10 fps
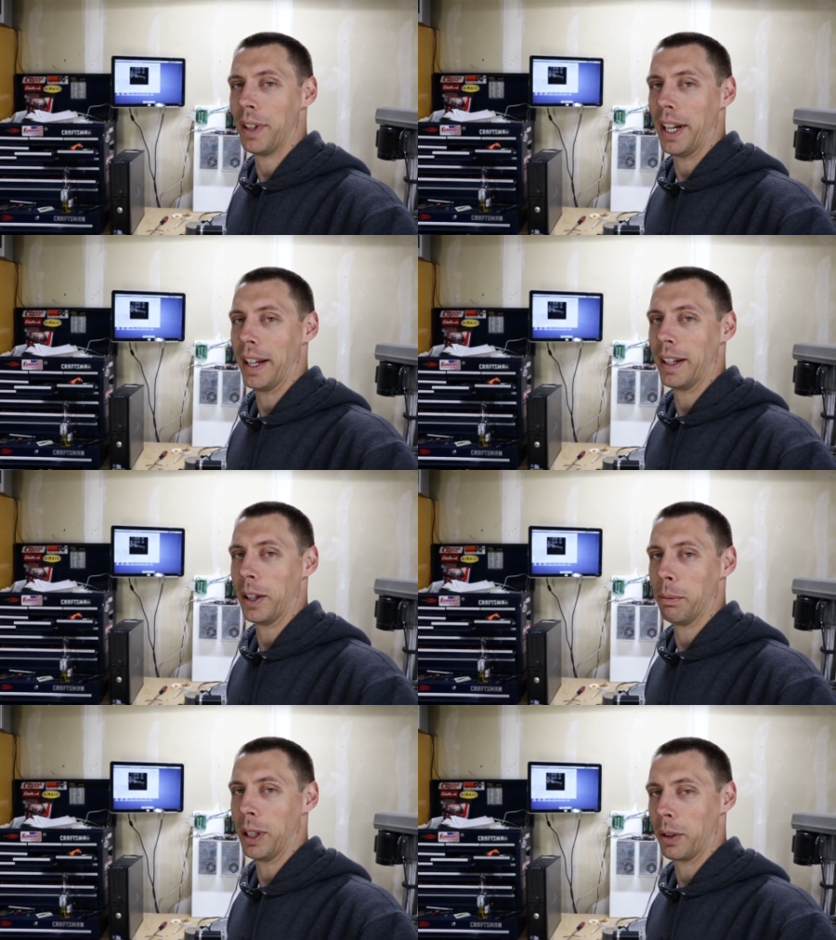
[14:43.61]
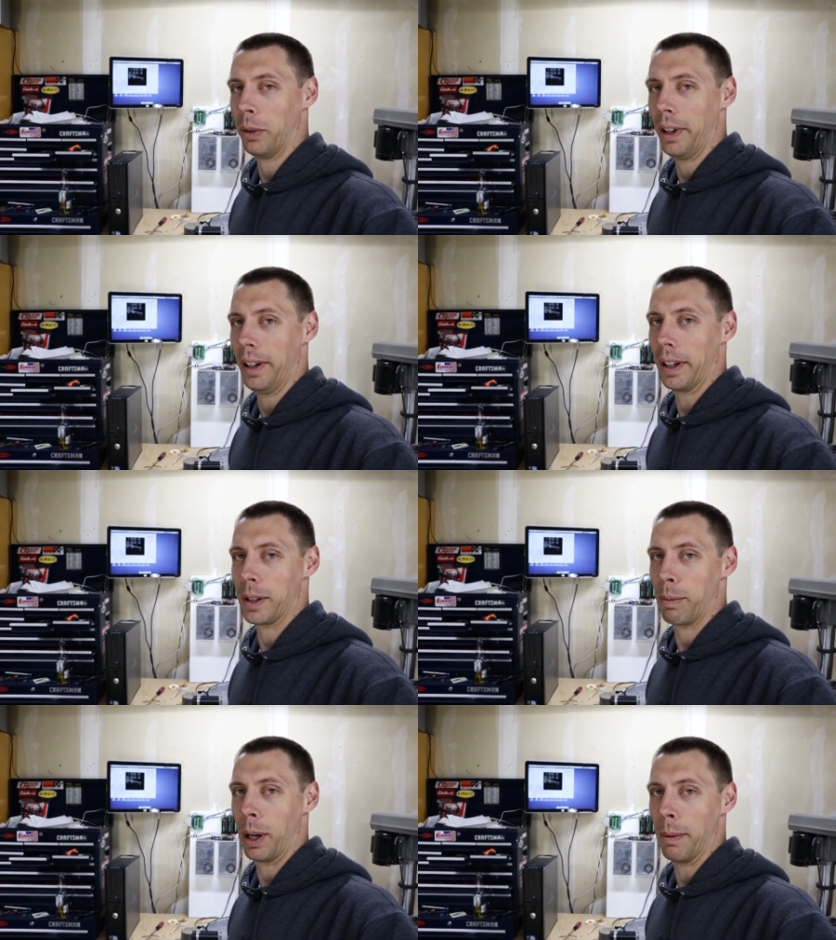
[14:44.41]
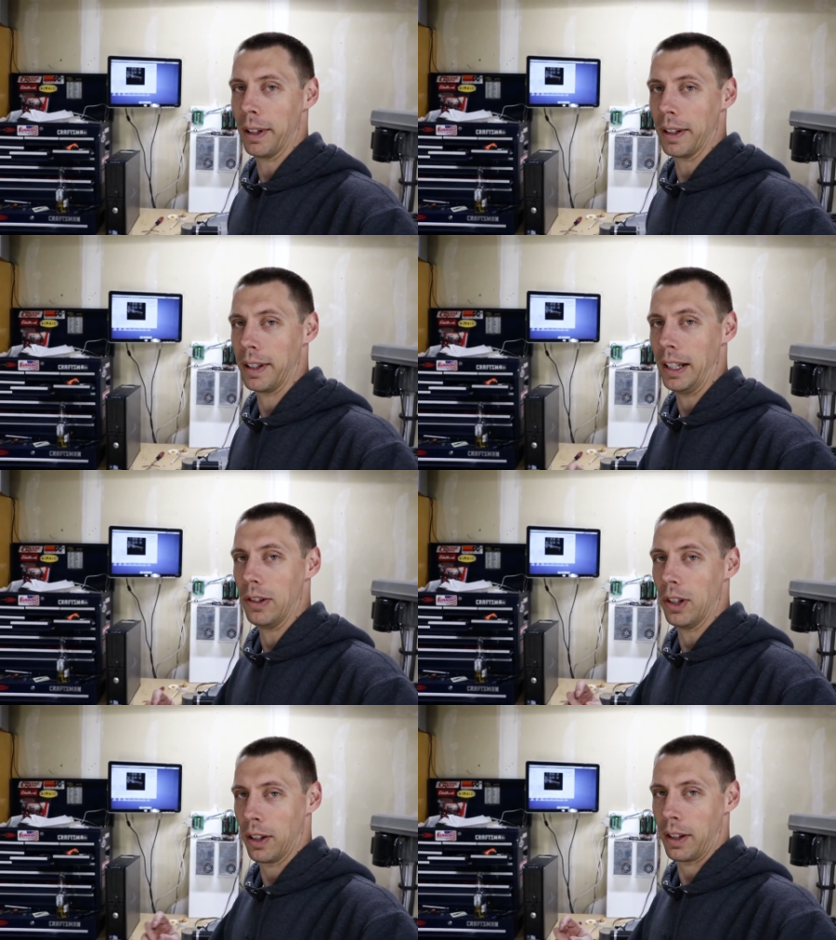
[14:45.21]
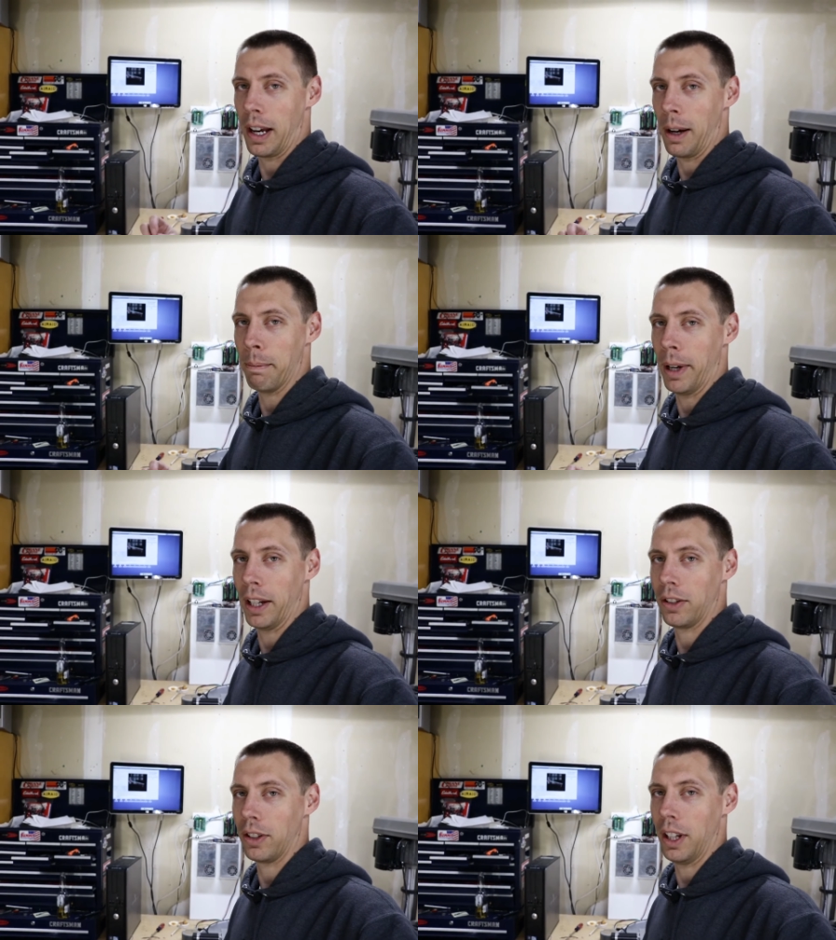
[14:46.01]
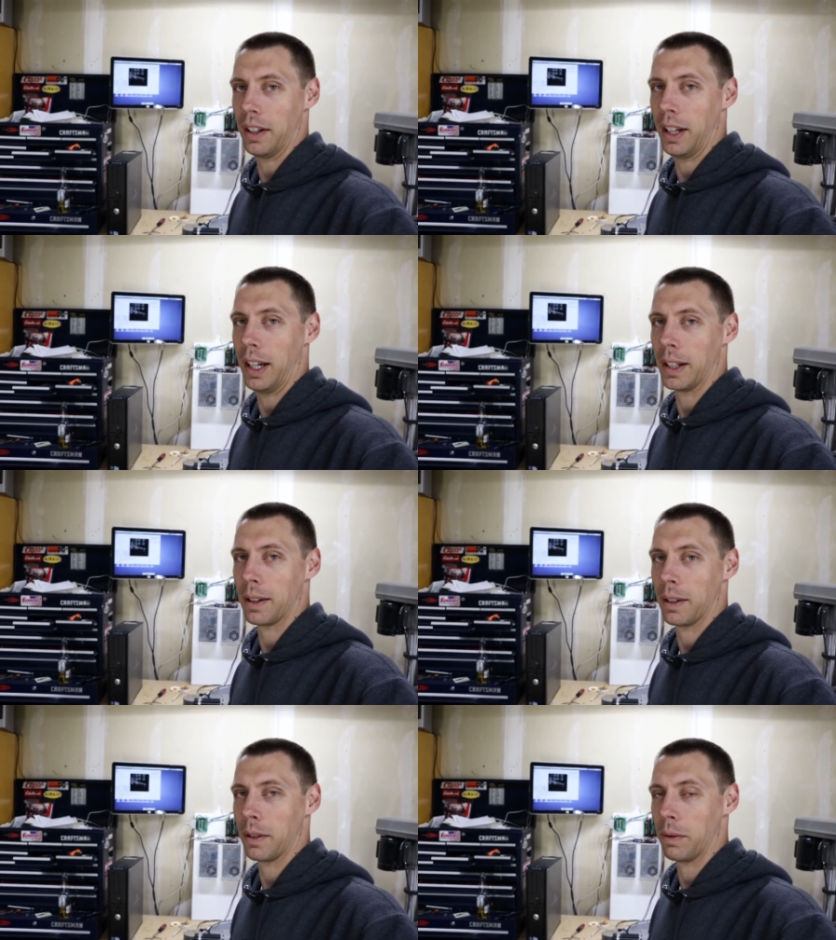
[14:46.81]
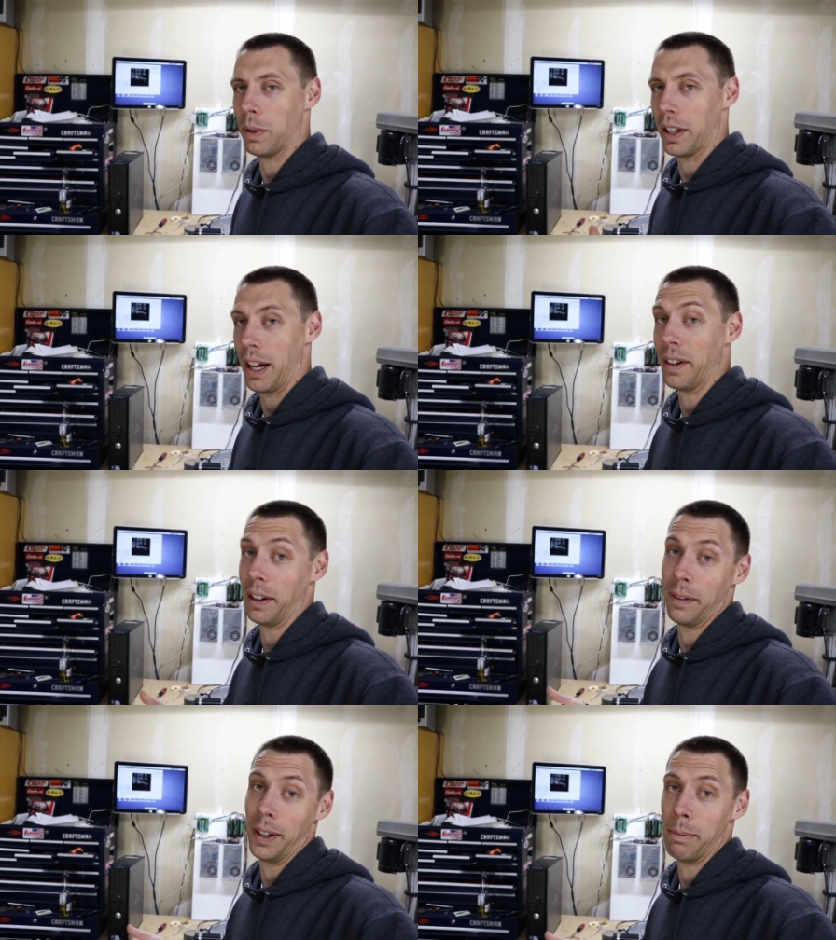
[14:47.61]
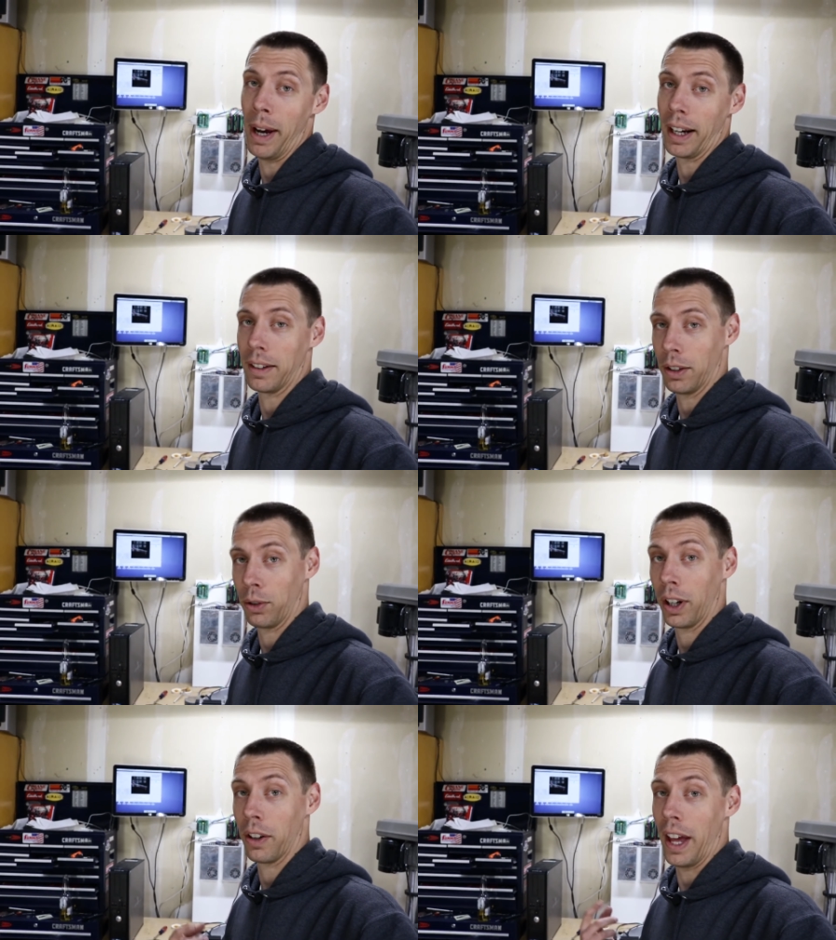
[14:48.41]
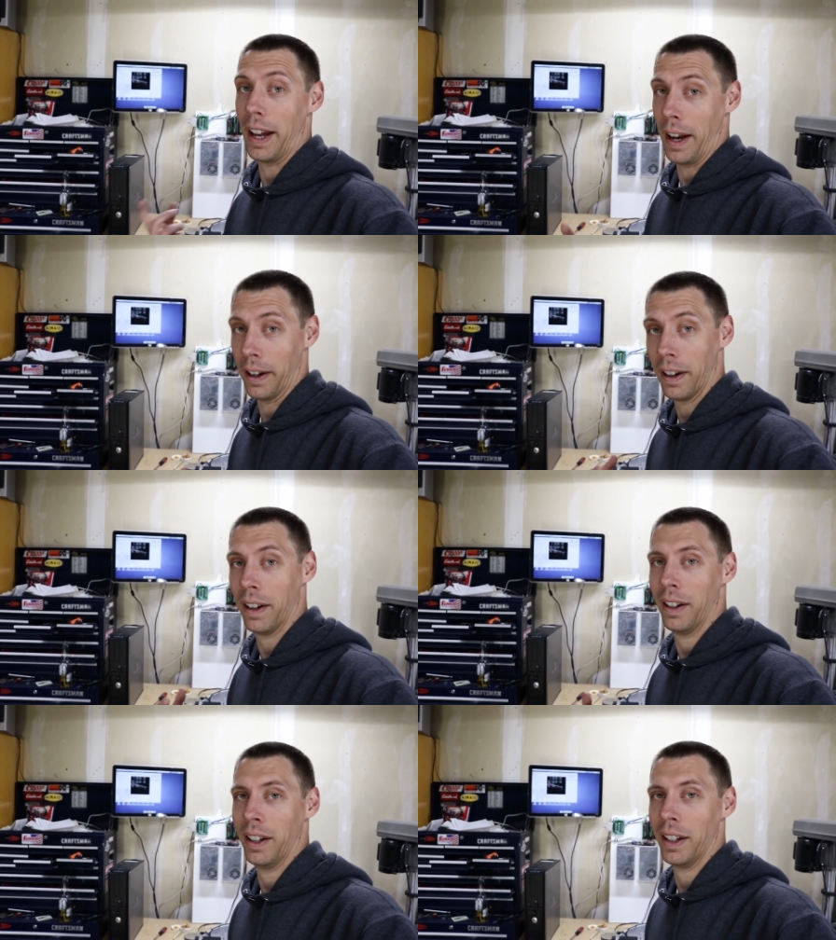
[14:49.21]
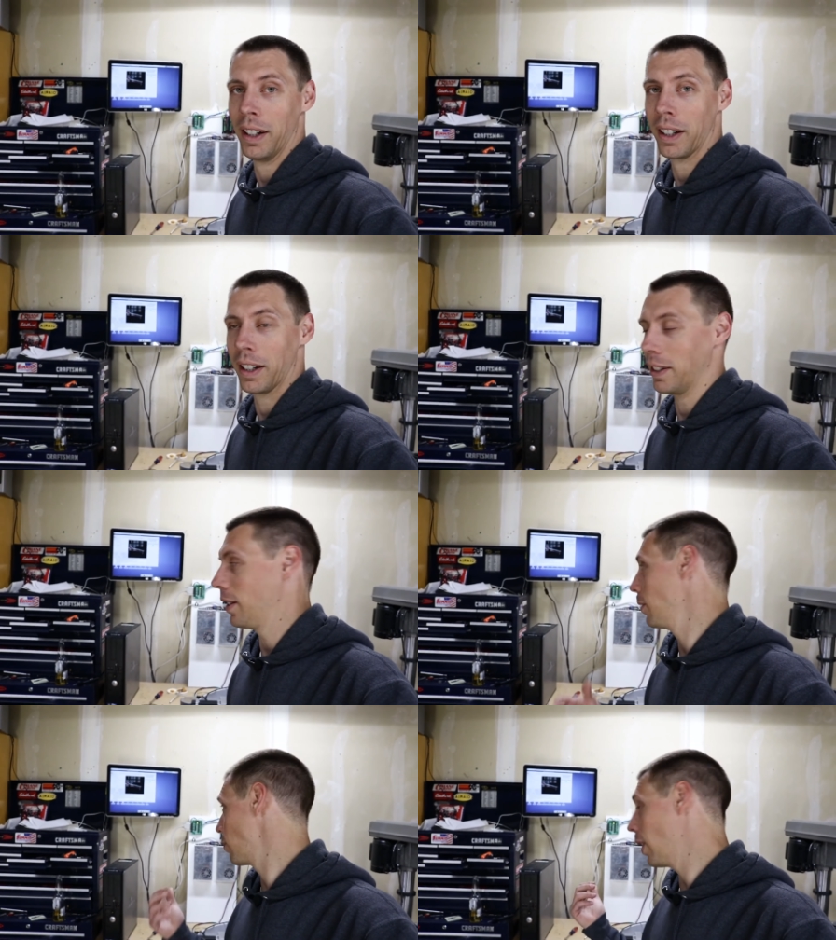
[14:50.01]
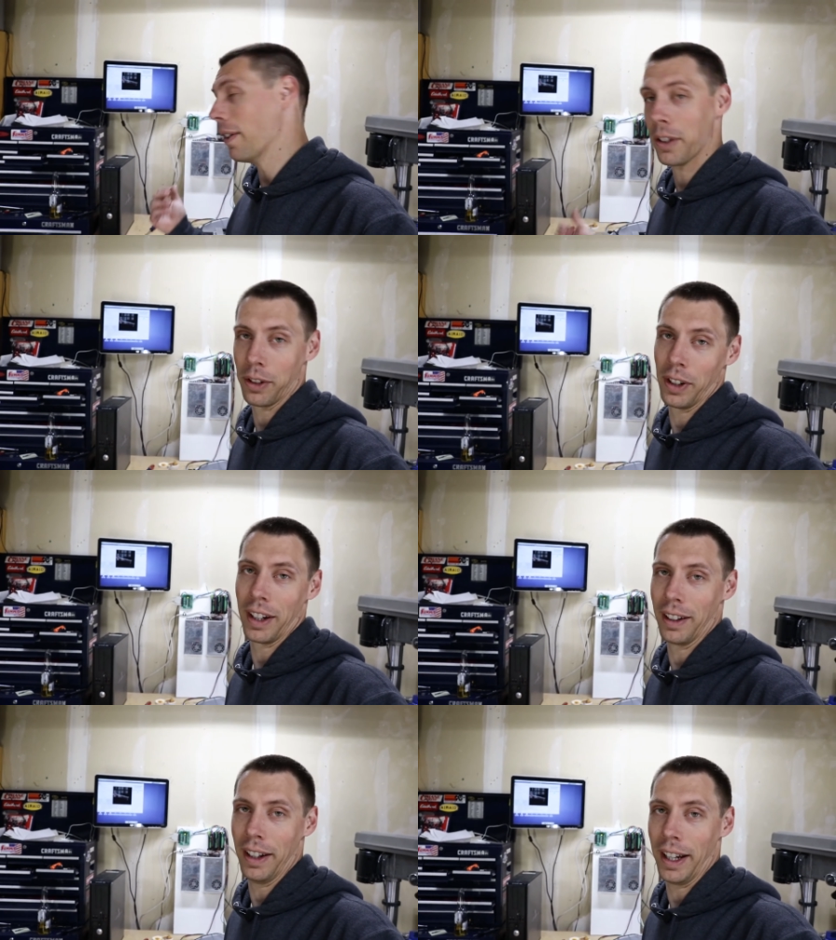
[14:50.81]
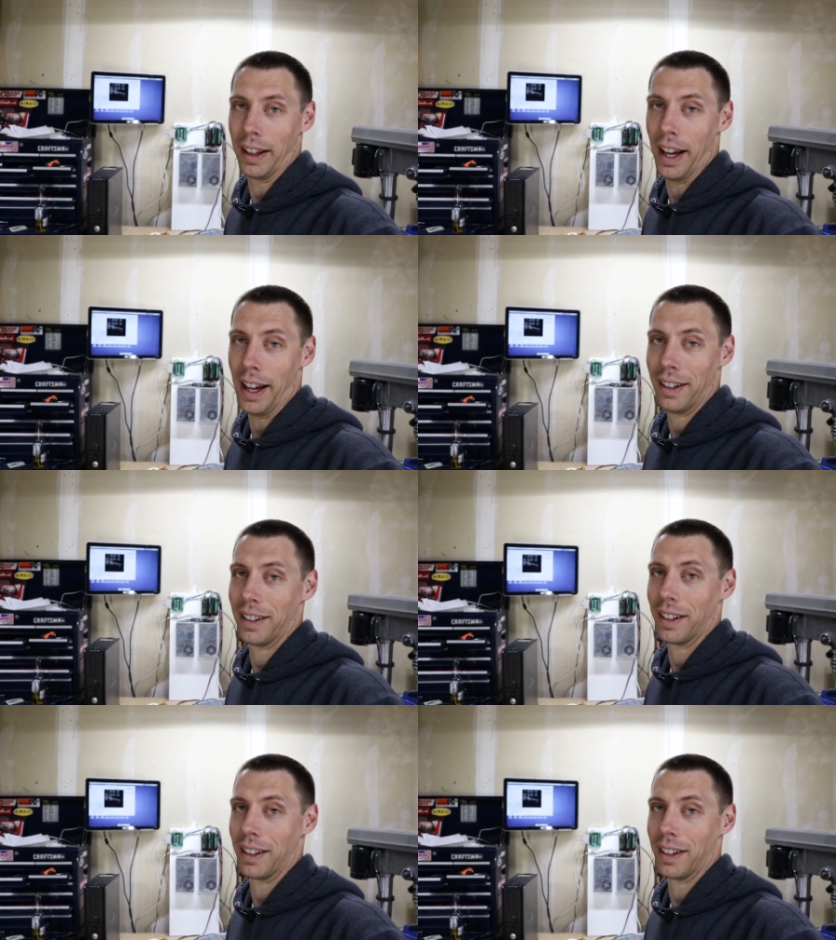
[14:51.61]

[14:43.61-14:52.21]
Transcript: And I think it'll be a cool little experiment to see just how much it takes without any feedback to trigger that error because those drivers are not gonna like that.